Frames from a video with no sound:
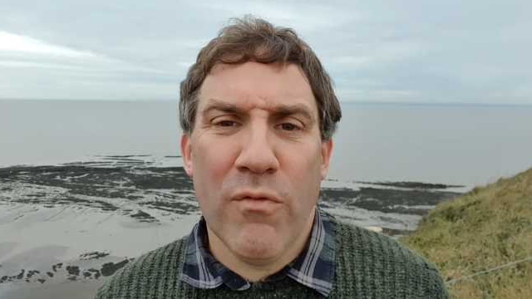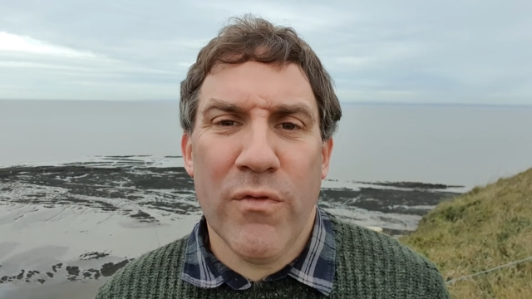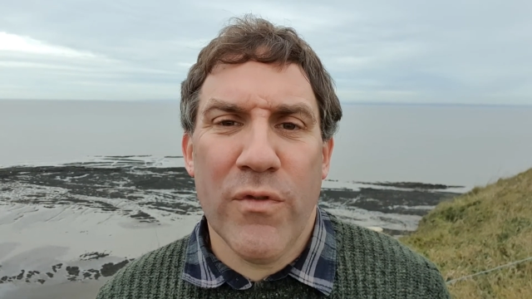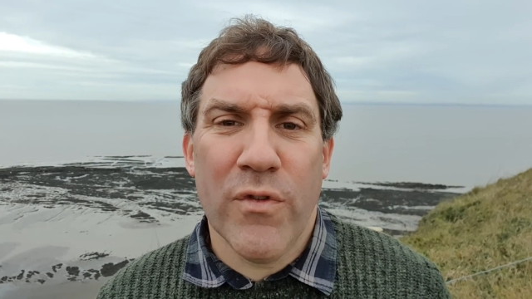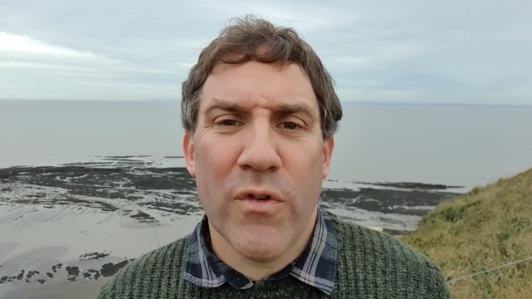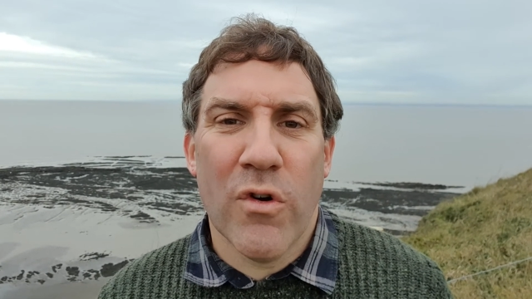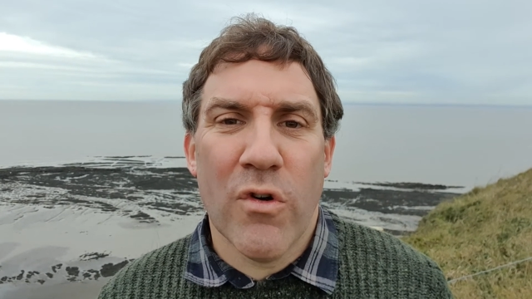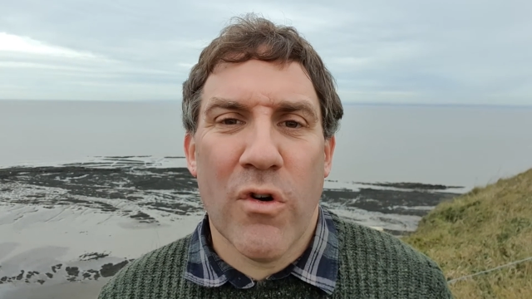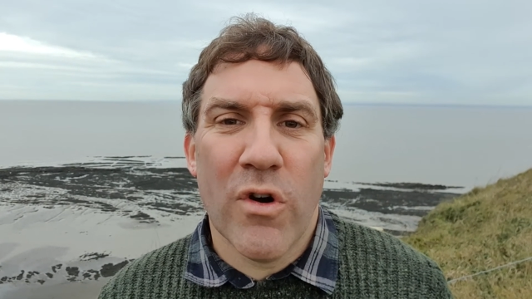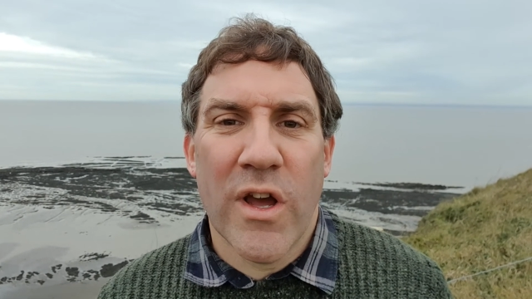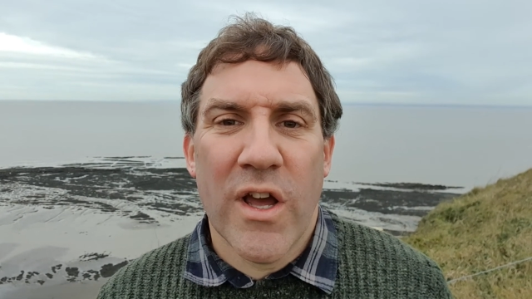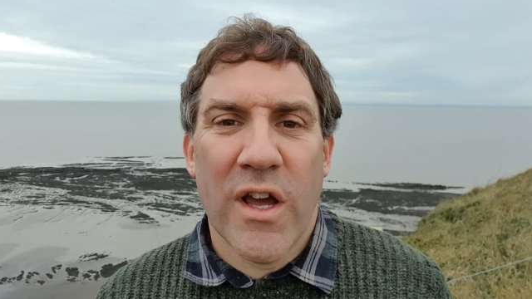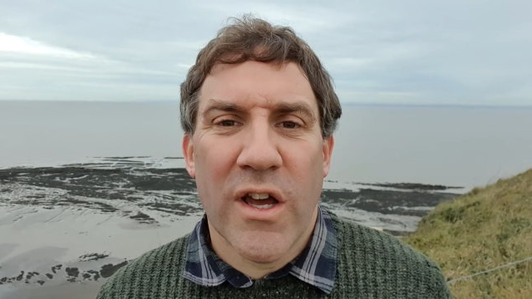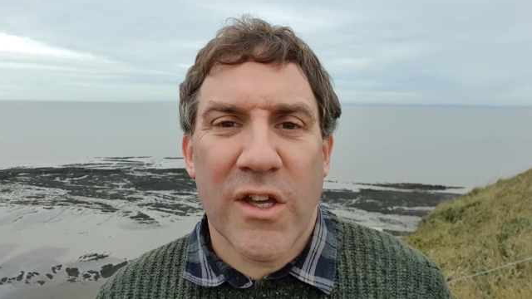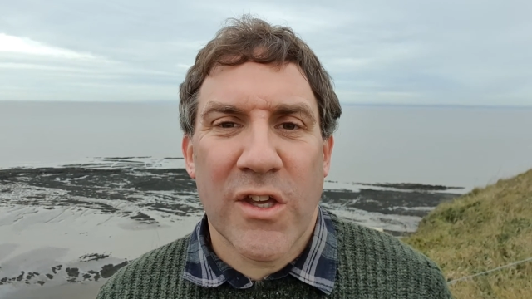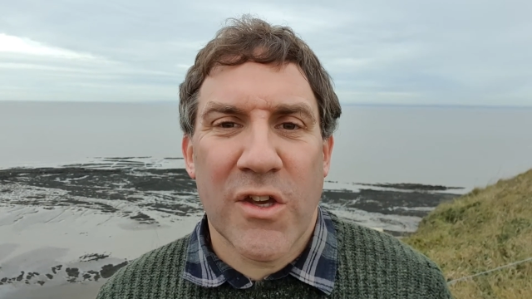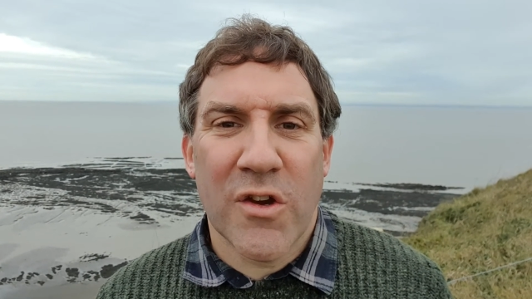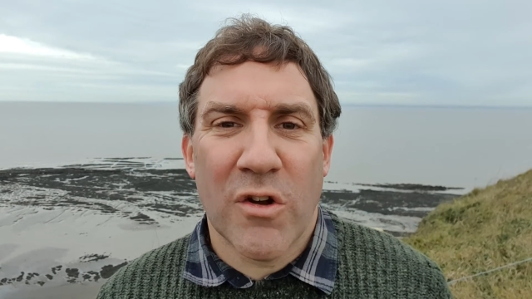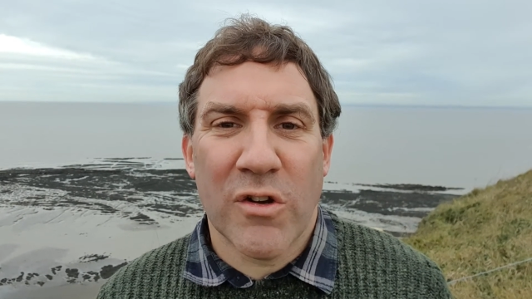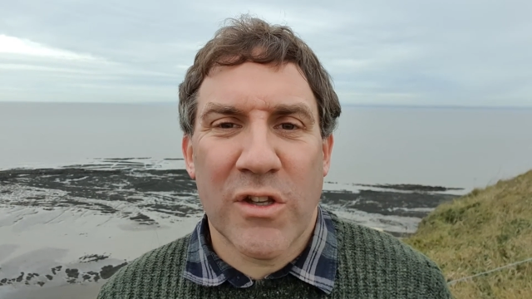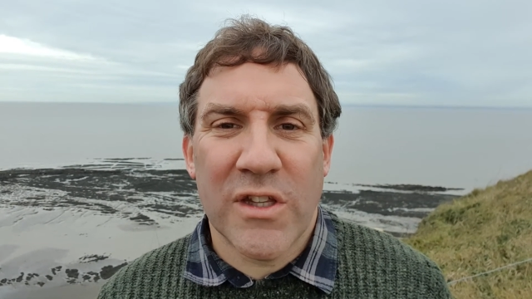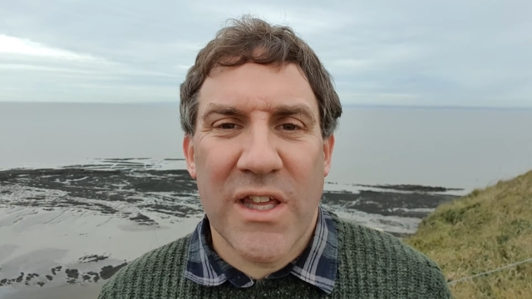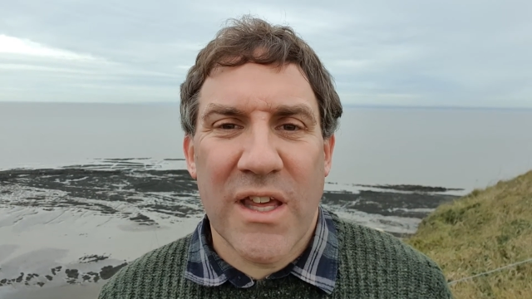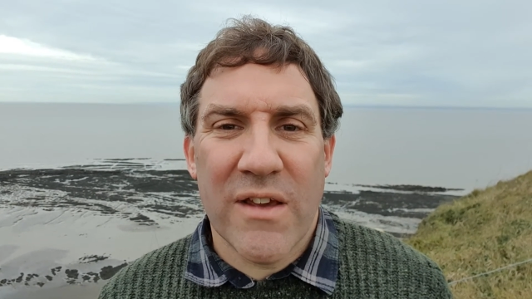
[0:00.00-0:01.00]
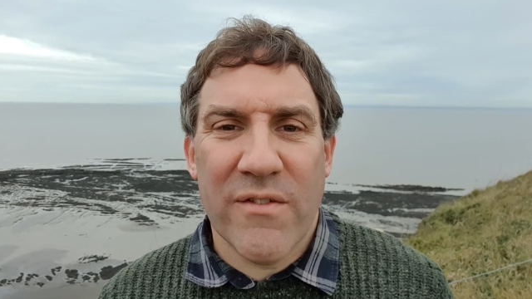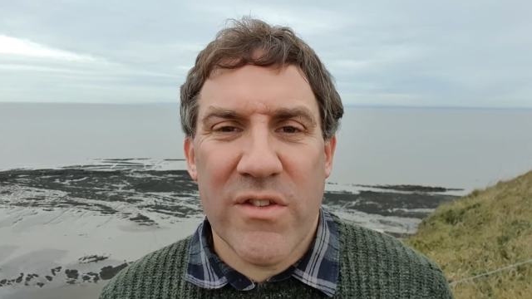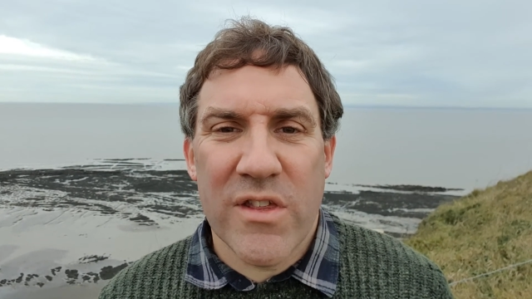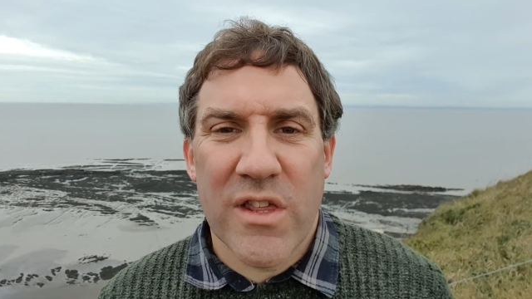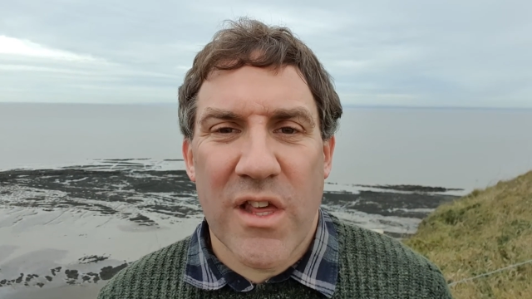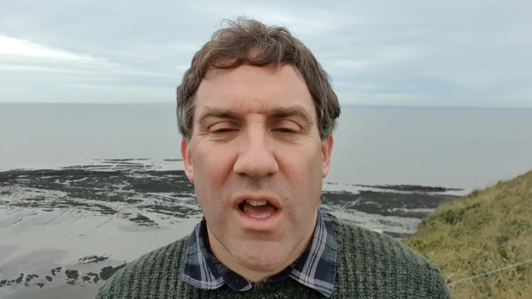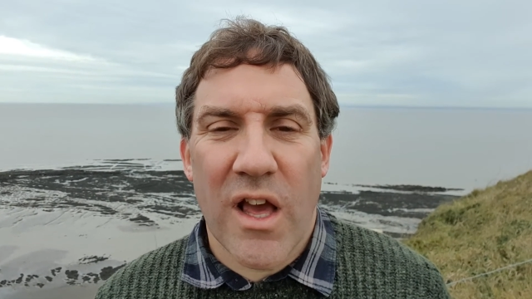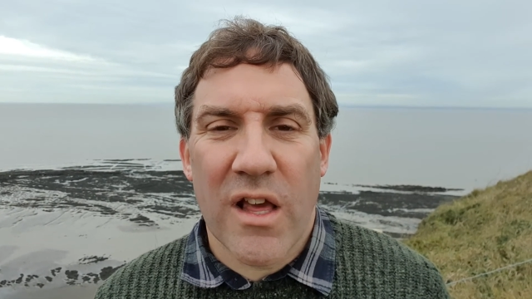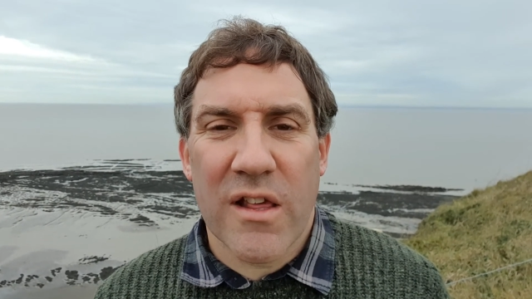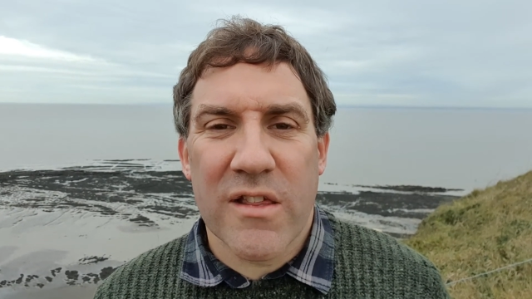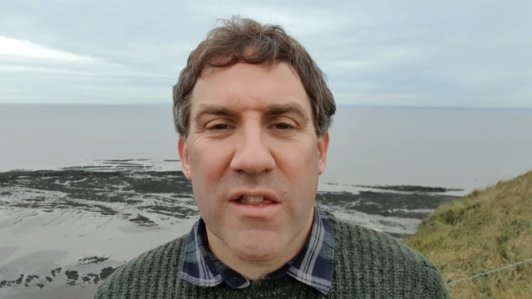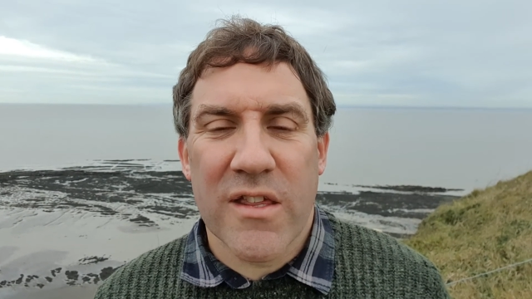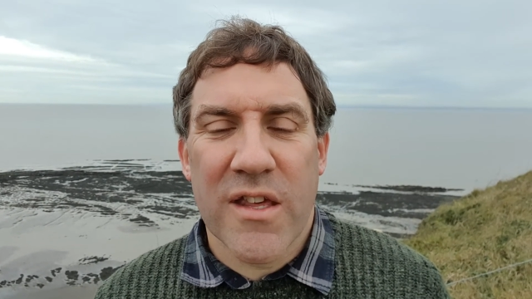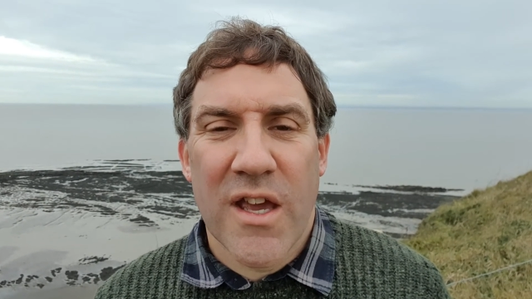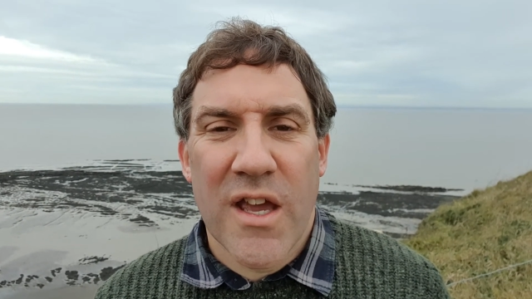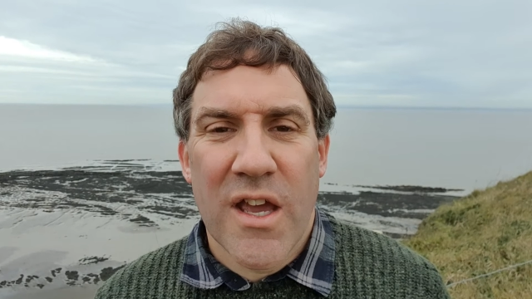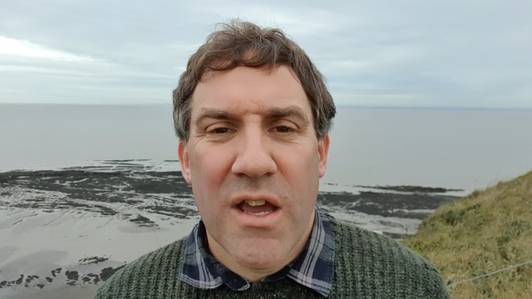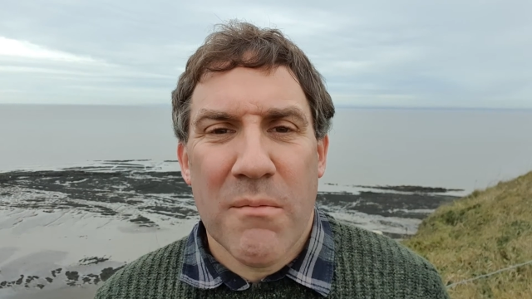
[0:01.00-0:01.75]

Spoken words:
for God gives us,